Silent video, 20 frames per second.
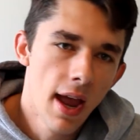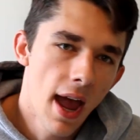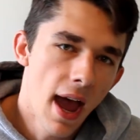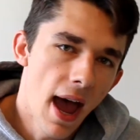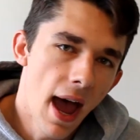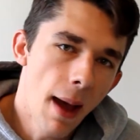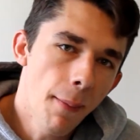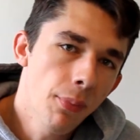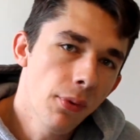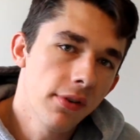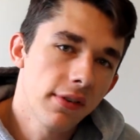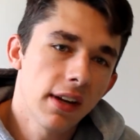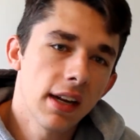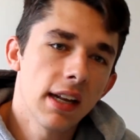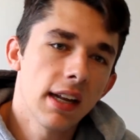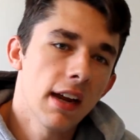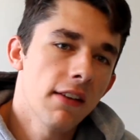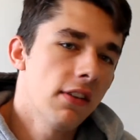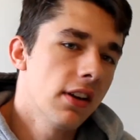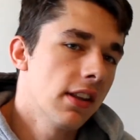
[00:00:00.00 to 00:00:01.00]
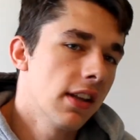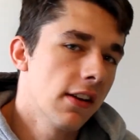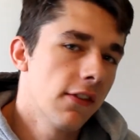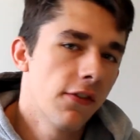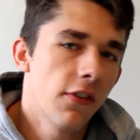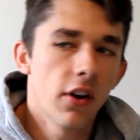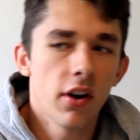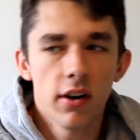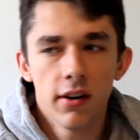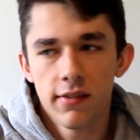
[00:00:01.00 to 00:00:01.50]
Apple's getting everything
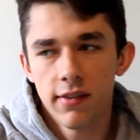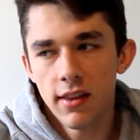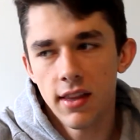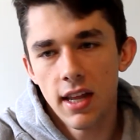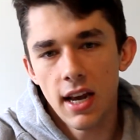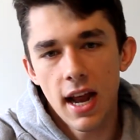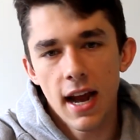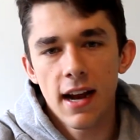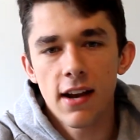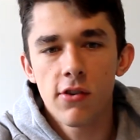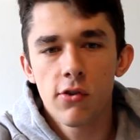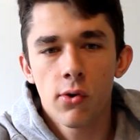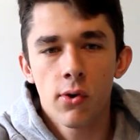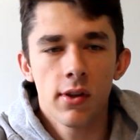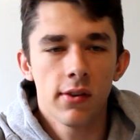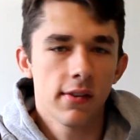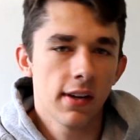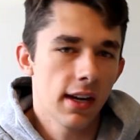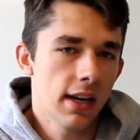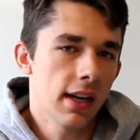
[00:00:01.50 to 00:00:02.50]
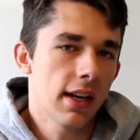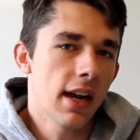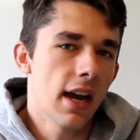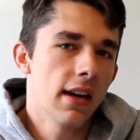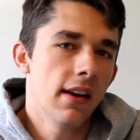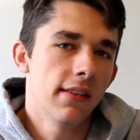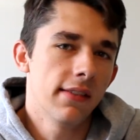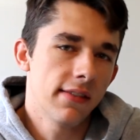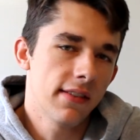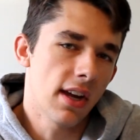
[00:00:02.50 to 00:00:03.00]
first and then Android is getting
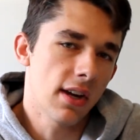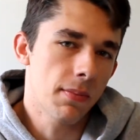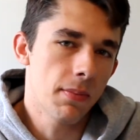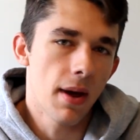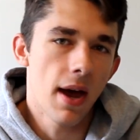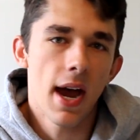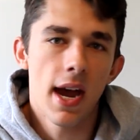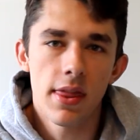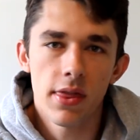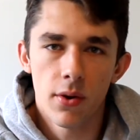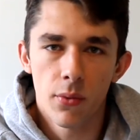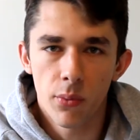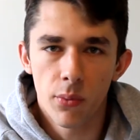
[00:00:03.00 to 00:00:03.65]
kind of stuck behind the